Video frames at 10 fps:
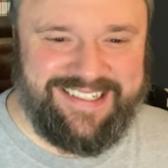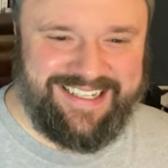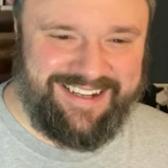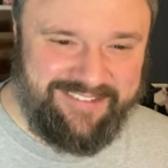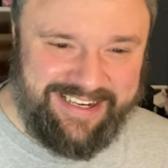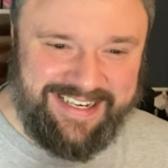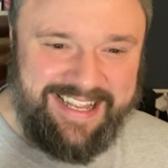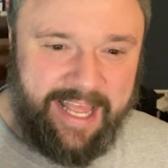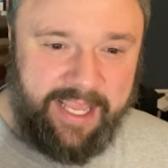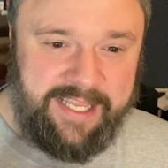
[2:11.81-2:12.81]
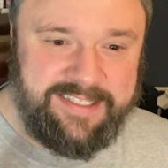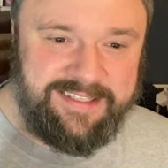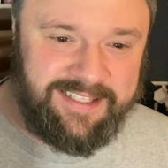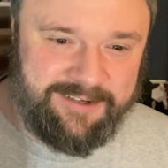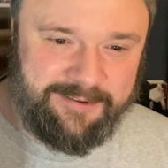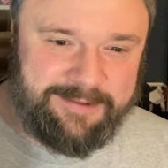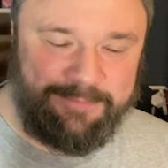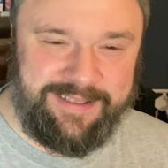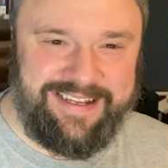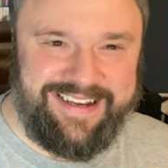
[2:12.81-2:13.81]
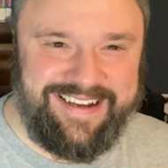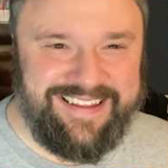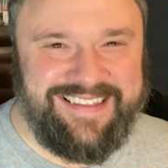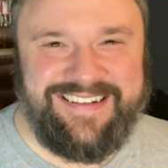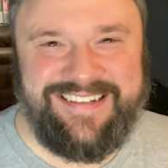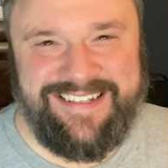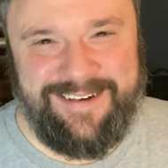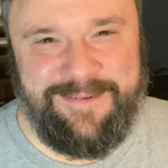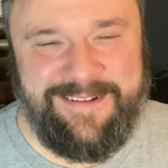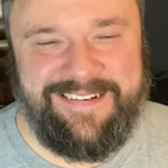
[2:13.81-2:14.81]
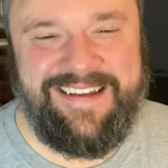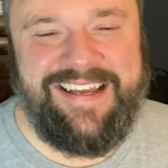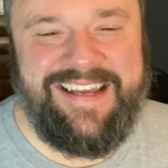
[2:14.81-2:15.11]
I mean, he's literally playing the double